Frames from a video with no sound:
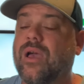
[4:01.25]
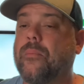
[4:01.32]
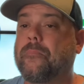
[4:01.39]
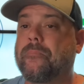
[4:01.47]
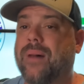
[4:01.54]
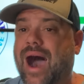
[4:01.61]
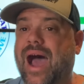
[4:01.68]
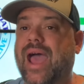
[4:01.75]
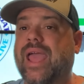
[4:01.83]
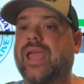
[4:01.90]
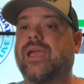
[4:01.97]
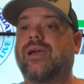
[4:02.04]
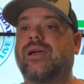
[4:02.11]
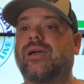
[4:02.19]

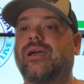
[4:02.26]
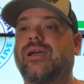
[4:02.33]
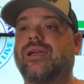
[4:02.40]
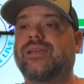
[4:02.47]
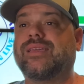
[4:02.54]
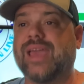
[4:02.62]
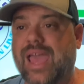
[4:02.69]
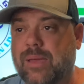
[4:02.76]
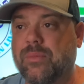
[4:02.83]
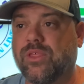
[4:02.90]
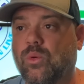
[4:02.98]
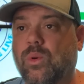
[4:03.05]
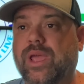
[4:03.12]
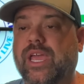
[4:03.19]
My Game of
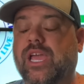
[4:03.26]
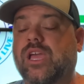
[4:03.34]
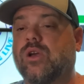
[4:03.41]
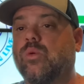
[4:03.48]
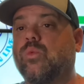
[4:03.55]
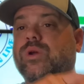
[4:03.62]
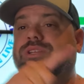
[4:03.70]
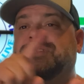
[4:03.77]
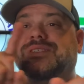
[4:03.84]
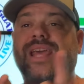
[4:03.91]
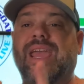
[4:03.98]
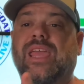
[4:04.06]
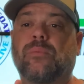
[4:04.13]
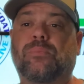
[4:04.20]
the Week, which is
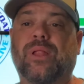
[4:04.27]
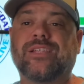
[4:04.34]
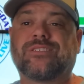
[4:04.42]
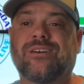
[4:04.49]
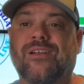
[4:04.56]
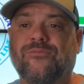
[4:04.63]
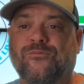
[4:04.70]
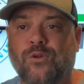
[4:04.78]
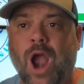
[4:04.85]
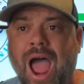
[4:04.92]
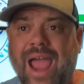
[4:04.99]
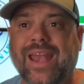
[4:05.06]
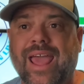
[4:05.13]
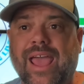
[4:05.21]
taking place on
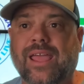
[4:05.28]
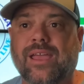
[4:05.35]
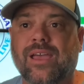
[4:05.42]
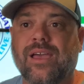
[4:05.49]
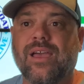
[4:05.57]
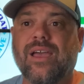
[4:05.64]
Friday.